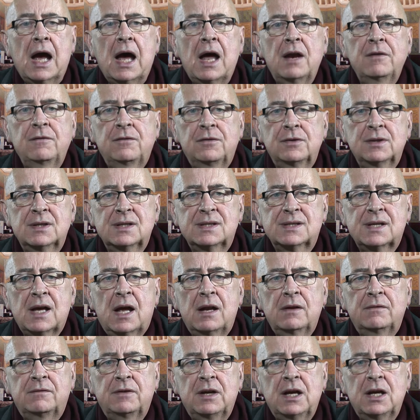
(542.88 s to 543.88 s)
and for the
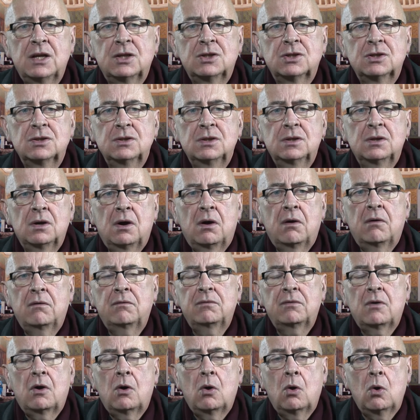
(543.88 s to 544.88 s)
salvation of
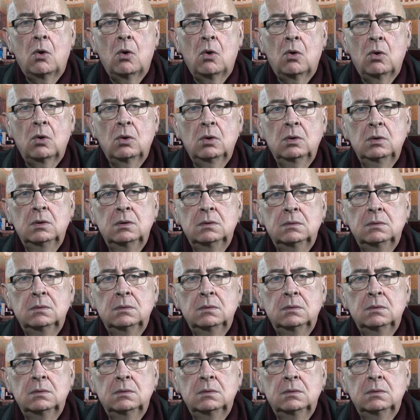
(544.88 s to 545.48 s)
all.